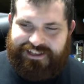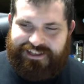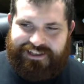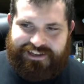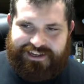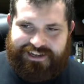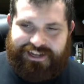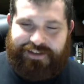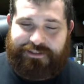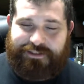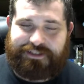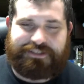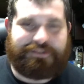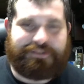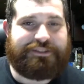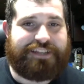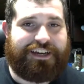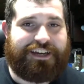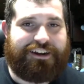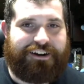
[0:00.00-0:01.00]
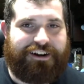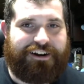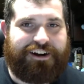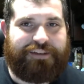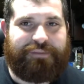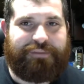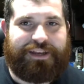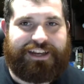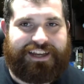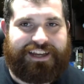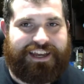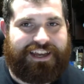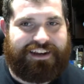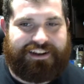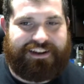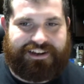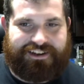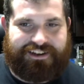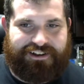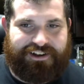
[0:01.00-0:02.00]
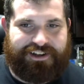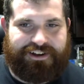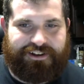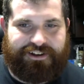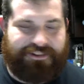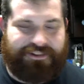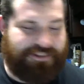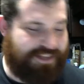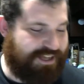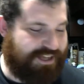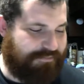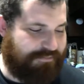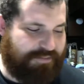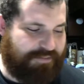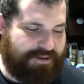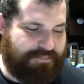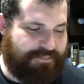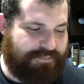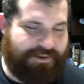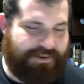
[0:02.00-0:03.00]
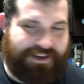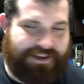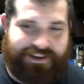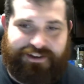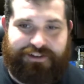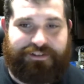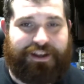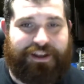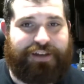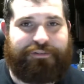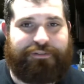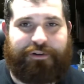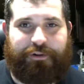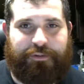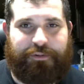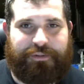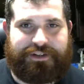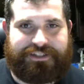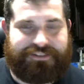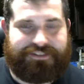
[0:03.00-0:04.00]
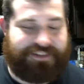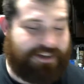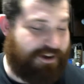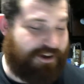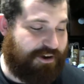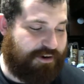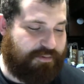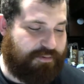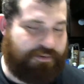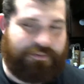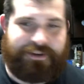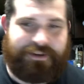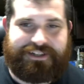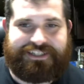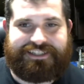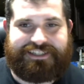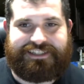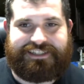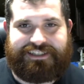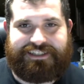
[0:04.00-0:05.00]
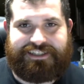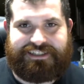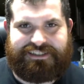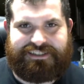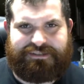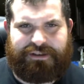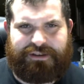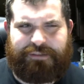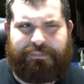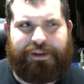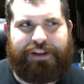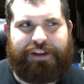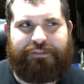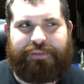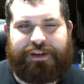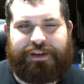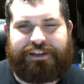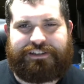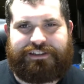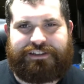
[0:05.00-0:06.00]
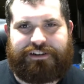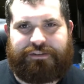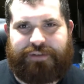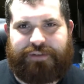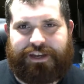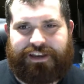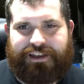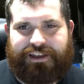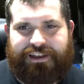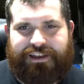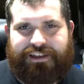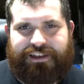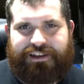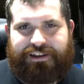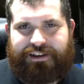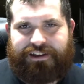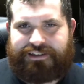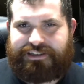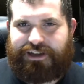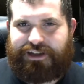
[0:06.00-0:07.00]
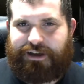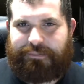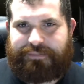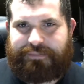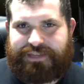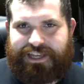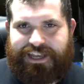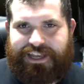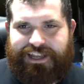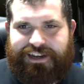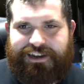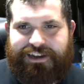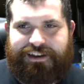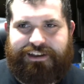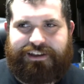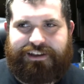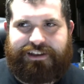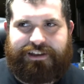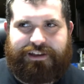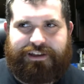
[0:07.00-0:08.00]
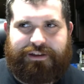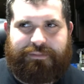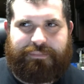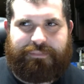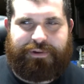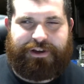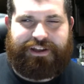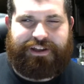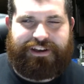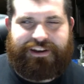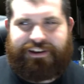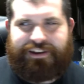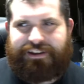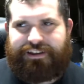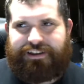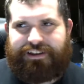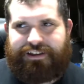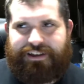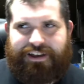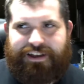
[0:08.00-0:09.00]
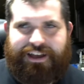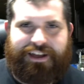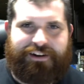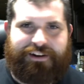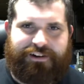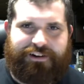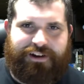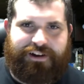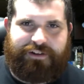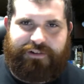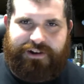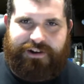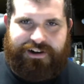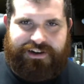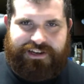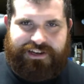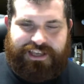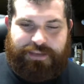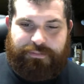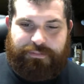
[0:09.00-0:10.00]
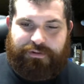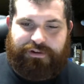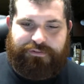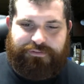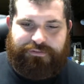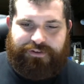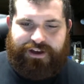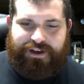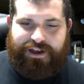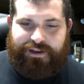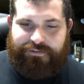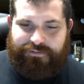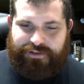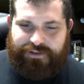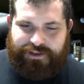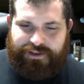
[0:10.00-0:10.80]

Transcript: Now, this was kind of hard to make. I had to cut a lot of people. I could have a whole bunch of like honorable mentions on this. It might have been easier to make a top 10, but I don't know. I wanted to keep it at 5.